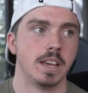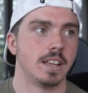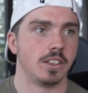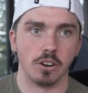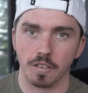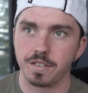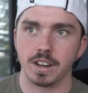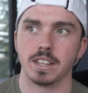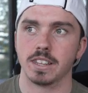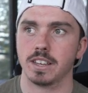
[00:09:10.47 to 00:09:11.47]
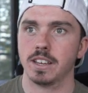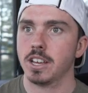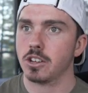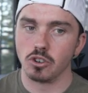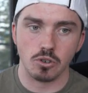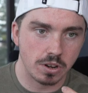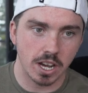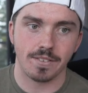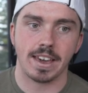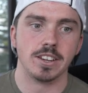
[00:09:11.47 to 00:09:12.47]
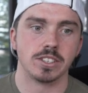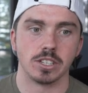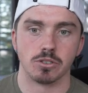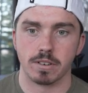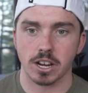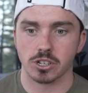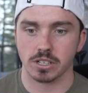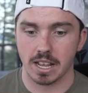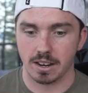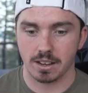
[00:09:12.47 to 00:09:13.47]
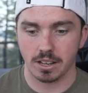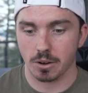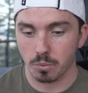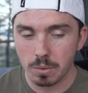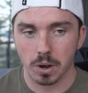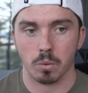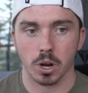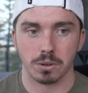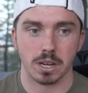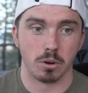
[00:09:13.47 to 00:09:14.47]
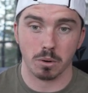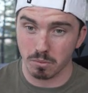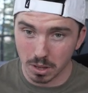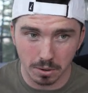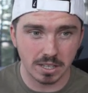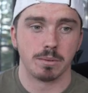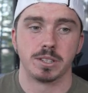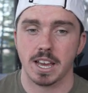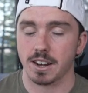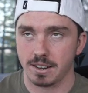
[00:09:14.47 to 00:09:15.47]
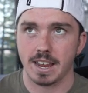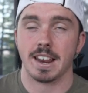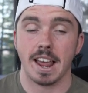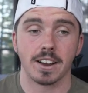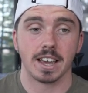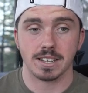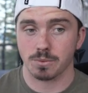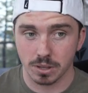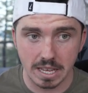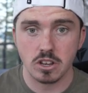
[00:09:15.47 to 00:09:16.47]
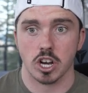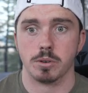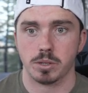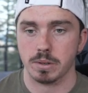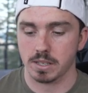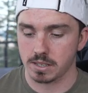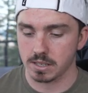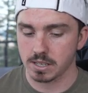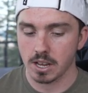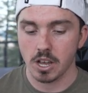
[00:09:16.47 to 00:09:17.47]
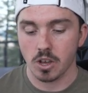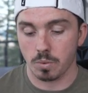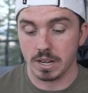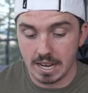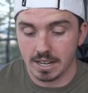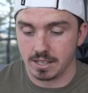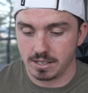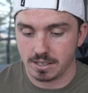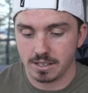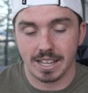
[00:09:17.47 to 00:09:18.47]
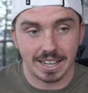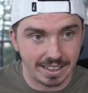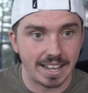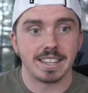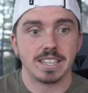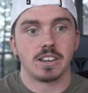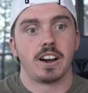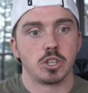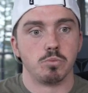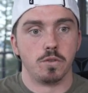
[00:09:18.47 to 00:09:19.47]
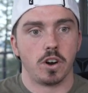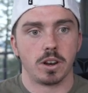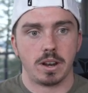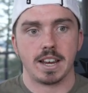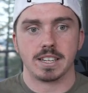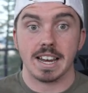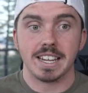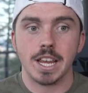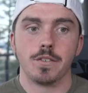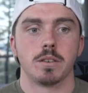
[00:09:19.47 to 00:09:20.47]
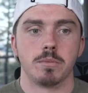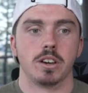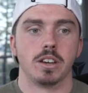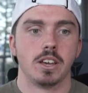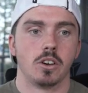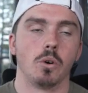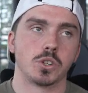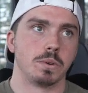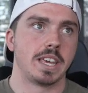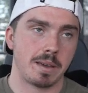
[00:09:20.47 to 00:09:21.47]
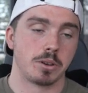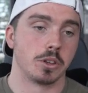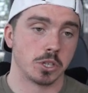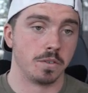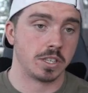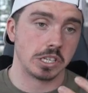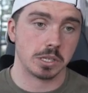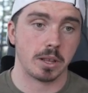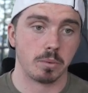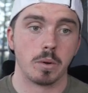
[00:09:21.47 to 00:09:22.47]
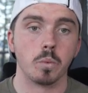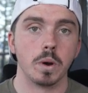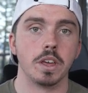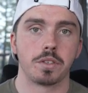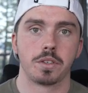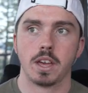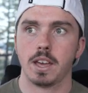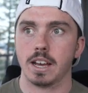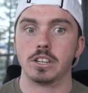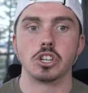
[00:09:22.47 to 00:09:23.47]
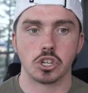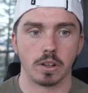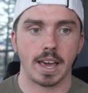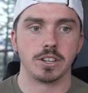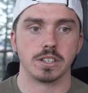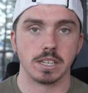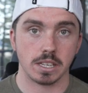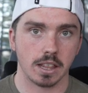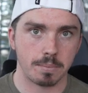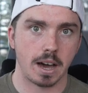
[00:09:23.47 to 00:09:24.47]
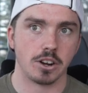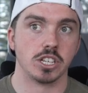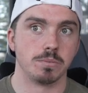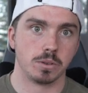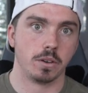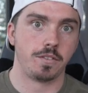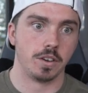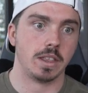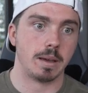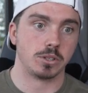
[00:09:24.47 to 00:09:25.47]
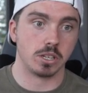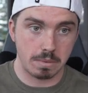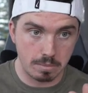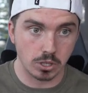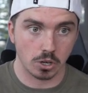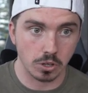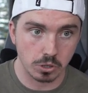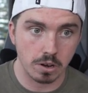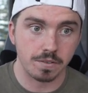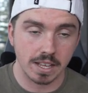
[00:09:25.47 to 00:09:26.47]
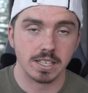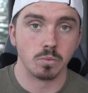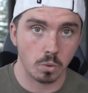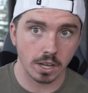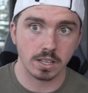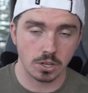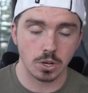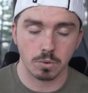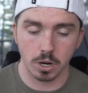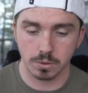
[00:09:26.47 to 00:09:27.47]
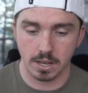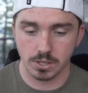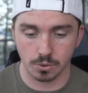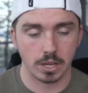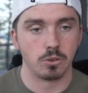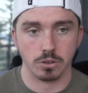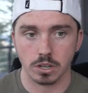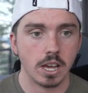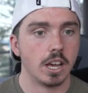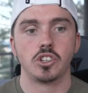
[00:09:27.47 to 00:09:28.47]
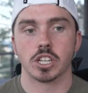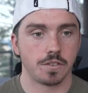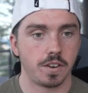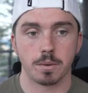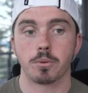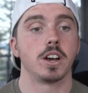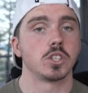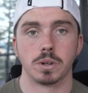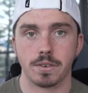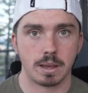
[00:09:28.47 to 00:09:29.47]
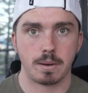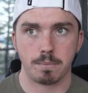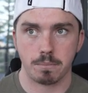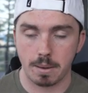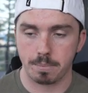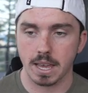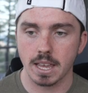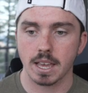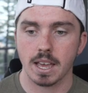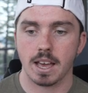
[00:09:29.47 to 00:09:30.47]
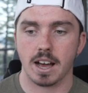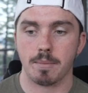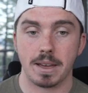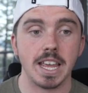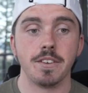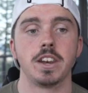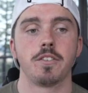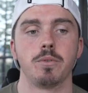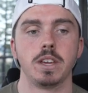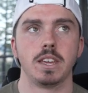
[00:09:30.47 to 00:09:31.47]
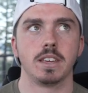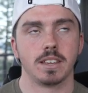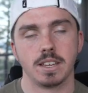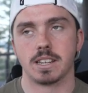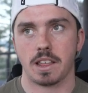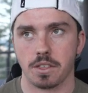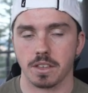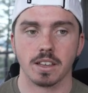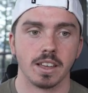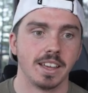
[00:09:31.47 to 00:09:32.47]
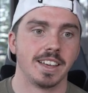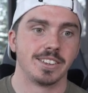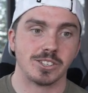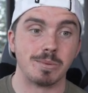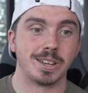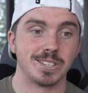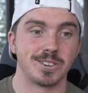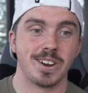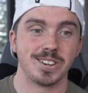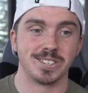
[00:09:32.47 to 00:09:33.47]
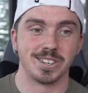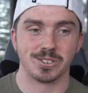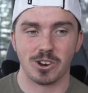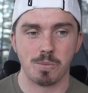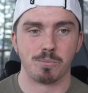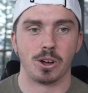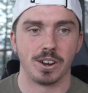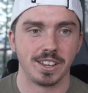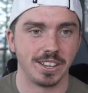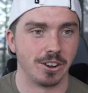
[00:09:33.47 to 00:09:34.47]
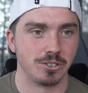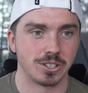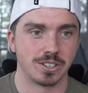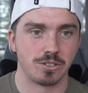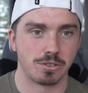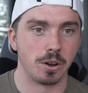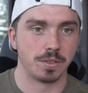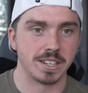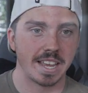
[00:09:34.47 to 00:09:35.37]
They're not fitting the new kind of agency direction that, we want to work with anymore. We really want to double down in our case with e-commerce businesses. We need to let these guys move on and give them also we came to those conversations, by the way, with additional agencies and other partnerships for them to maybe turn to if they didn't want to continue to work with us or they couldn't justify the price or whatever that might be. And even if here's another thing, so many considerations here. So I hope I'm not, just throwing things at